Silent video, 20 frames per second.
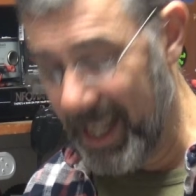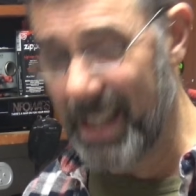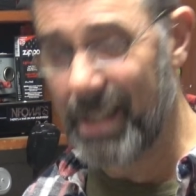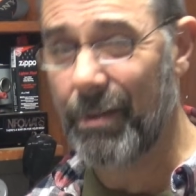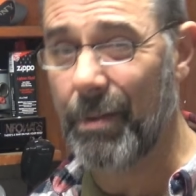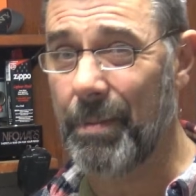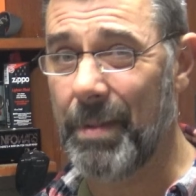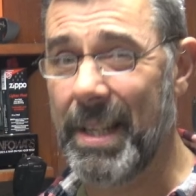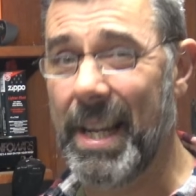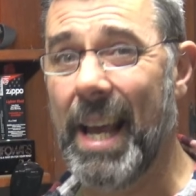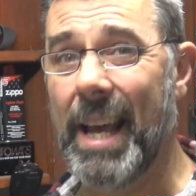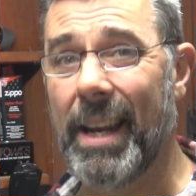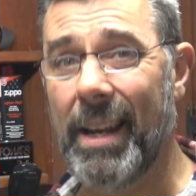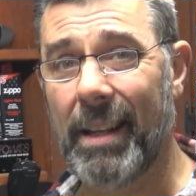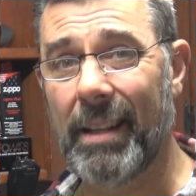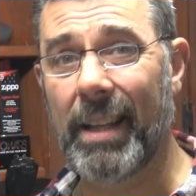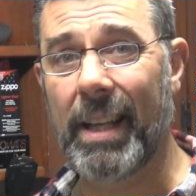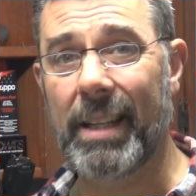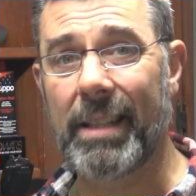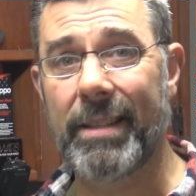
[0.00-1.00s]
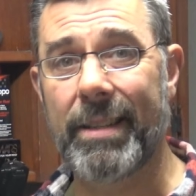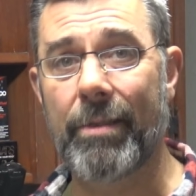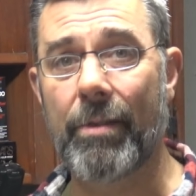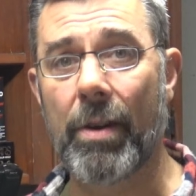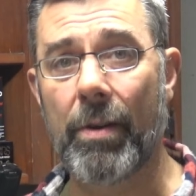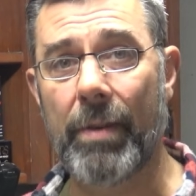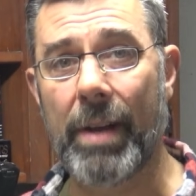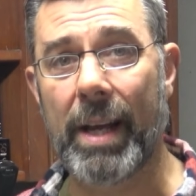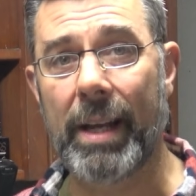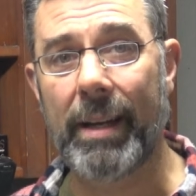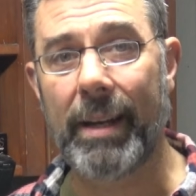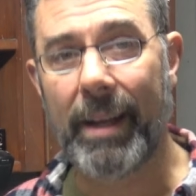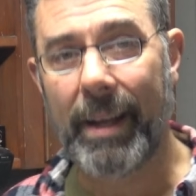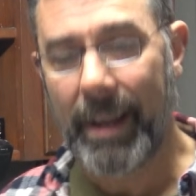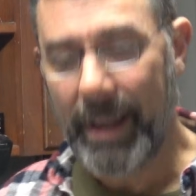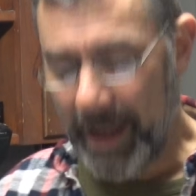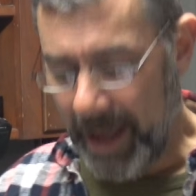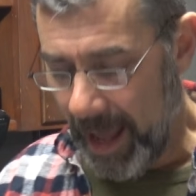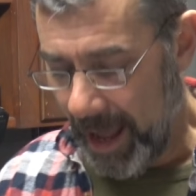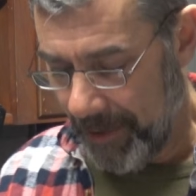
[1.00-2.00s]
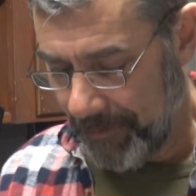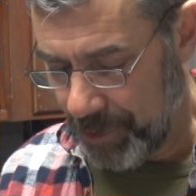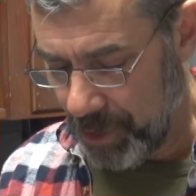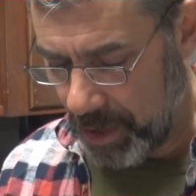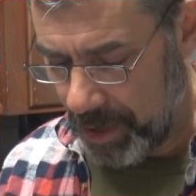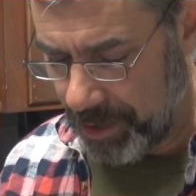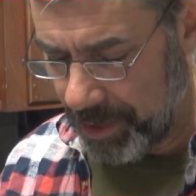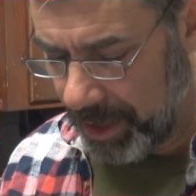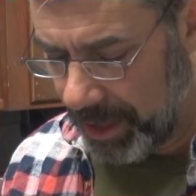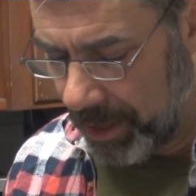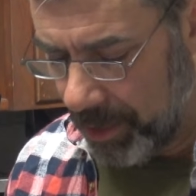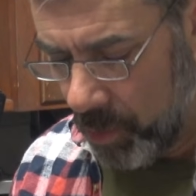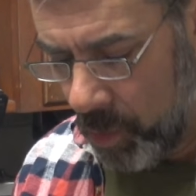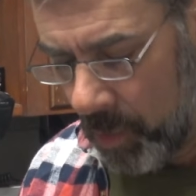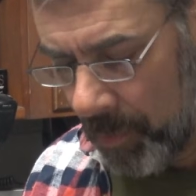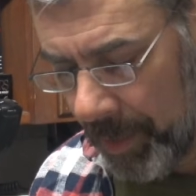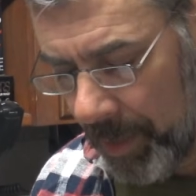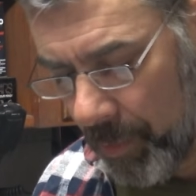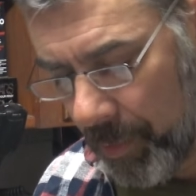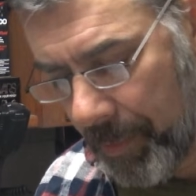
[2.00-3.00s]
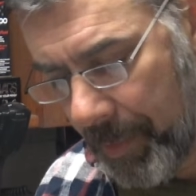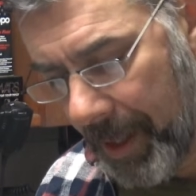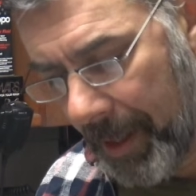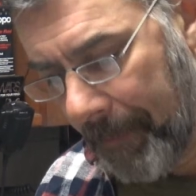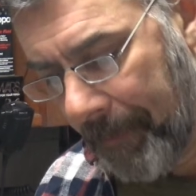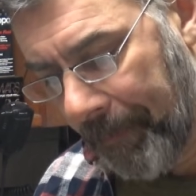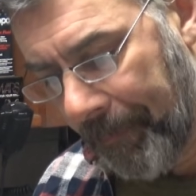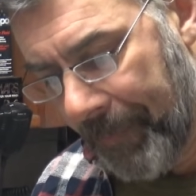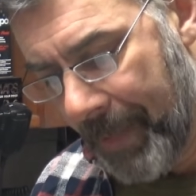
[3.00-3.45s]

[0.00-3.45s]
And that's from dead, like zero, not half charge like it normally would be.